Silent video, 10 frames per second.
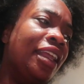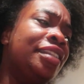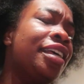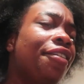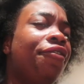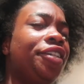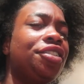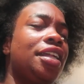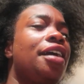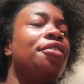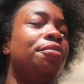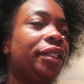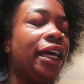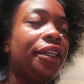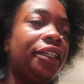it's like a fish taco
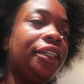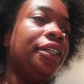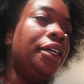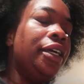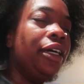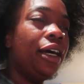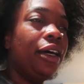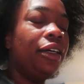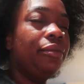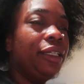platter, um,